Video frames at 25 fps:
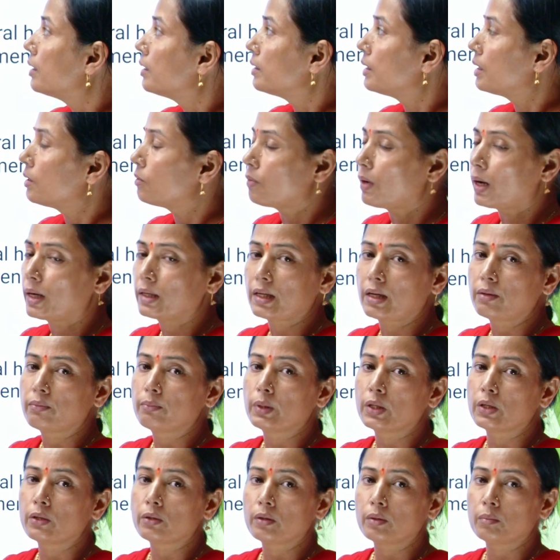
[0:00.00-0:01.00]
Then what are
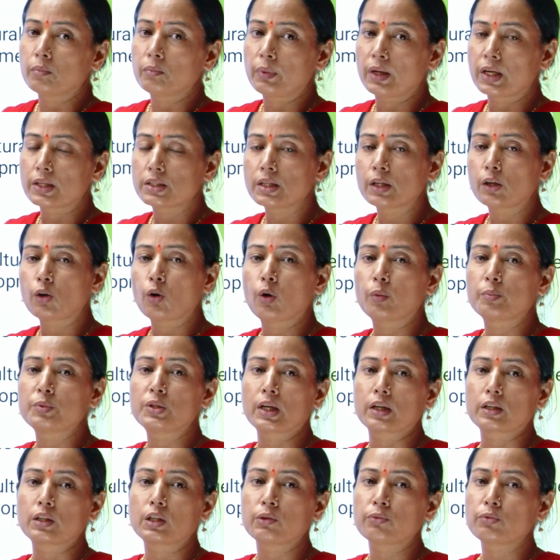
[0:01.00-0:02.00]
basic
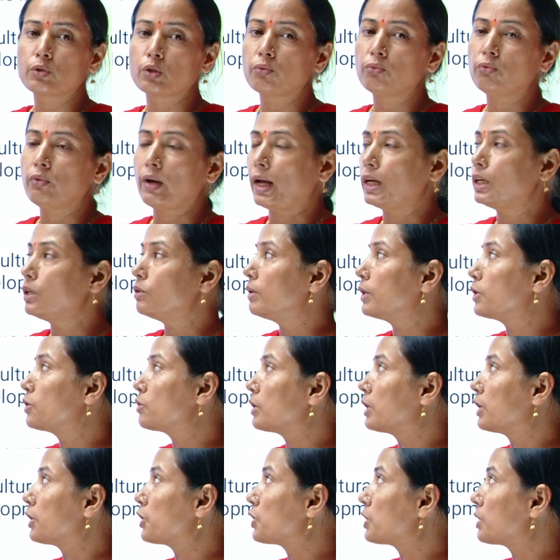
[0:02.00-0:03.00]
objectives of value
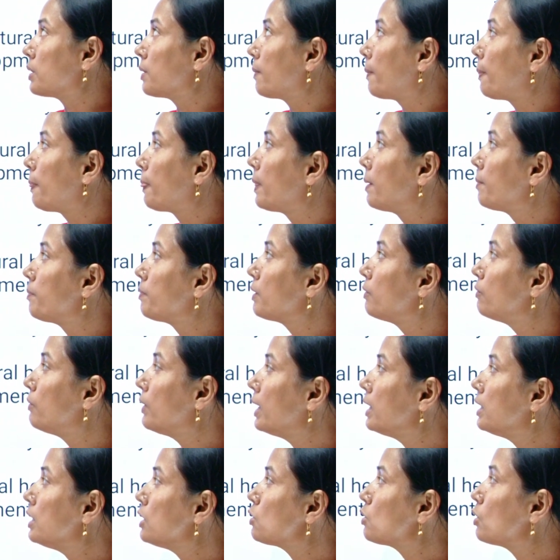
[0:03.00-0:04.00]
education?
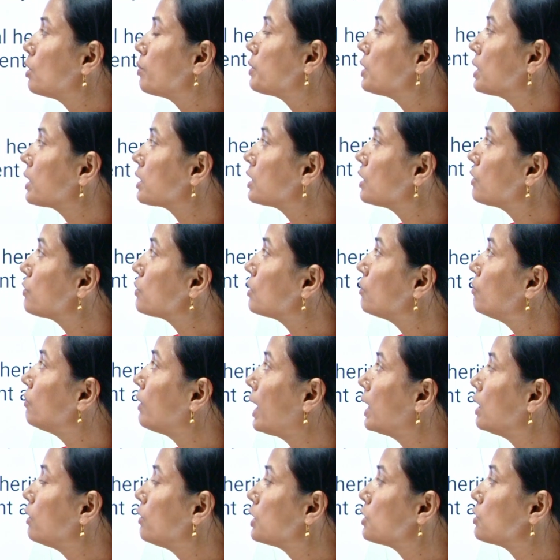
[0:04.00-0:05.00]
Various objectives of
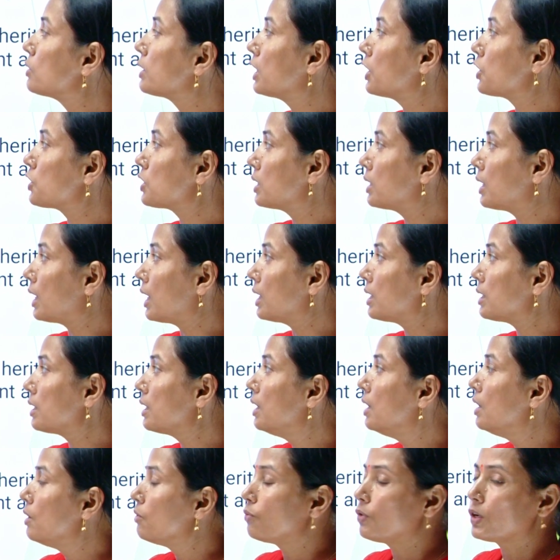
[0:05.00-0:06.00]
value education are,
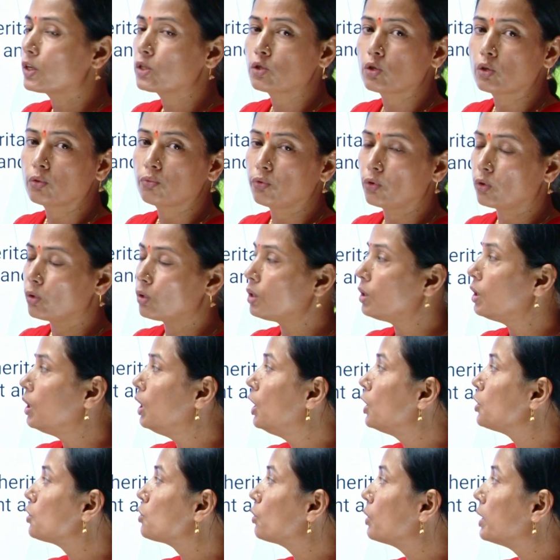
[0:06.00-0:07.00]
first of all,
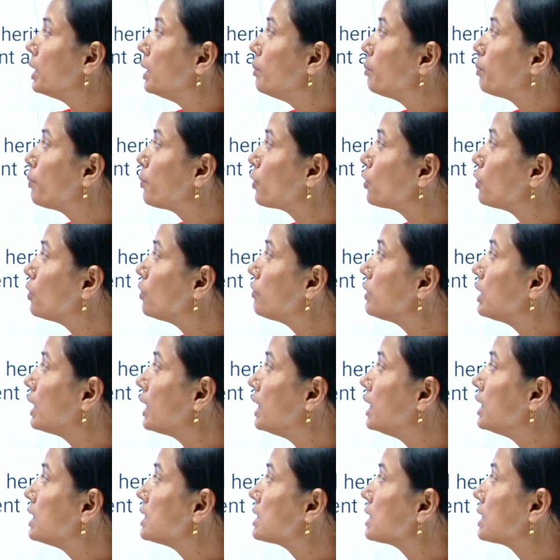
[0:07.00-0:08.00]
to improve the
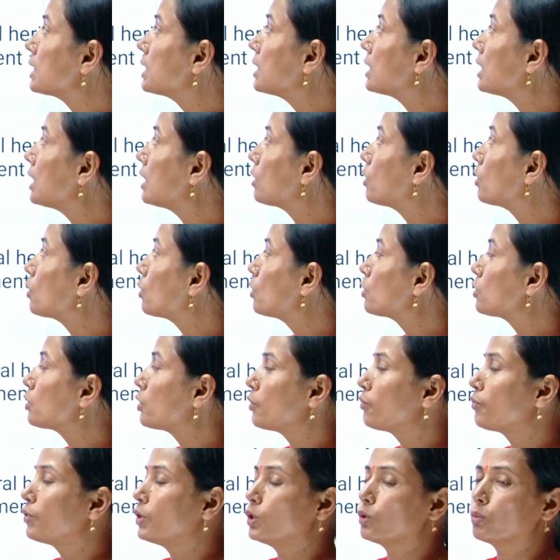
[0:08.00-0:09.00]
integral growth
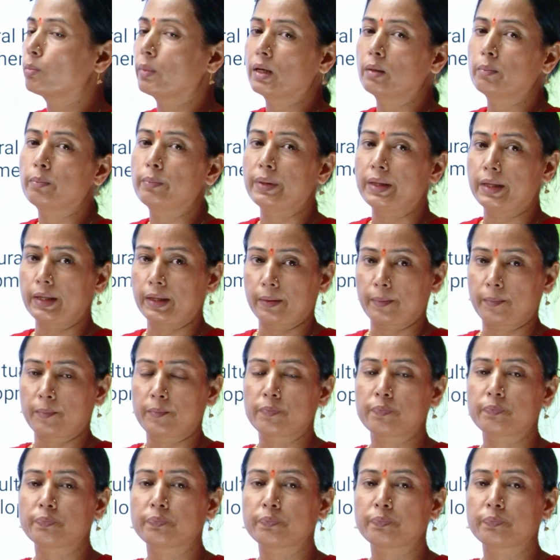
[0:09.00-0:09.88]
of human being.